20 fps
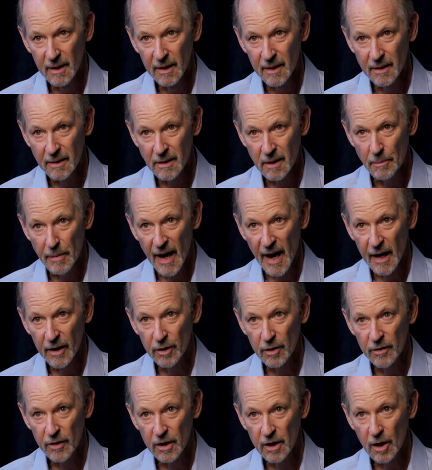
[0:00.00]
to batter
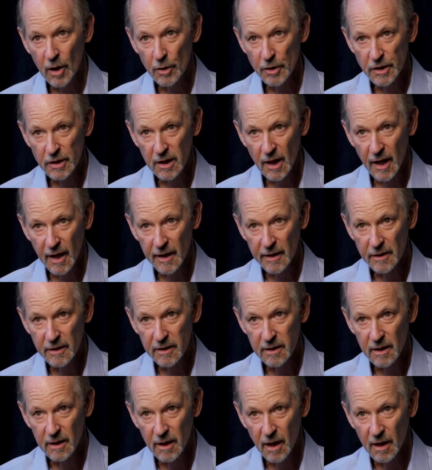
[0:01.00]
the coastlines
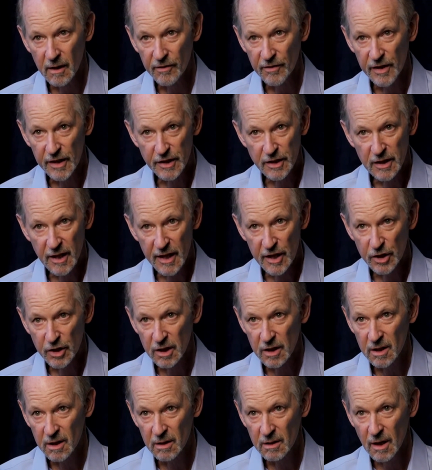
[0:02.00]
of this
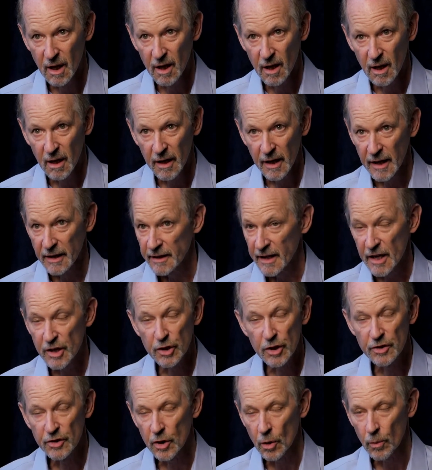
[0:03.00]
nation and
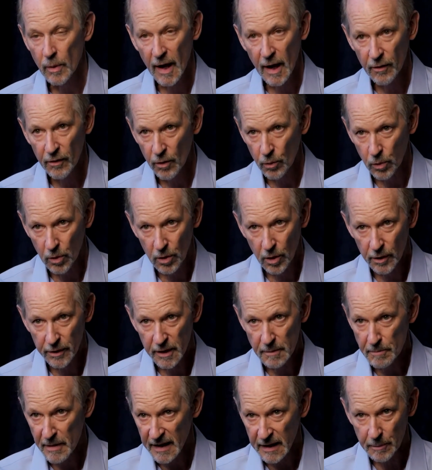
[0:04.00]
nations around the world in
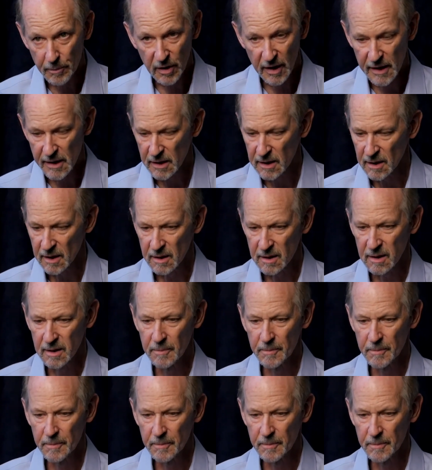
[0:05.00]
many places.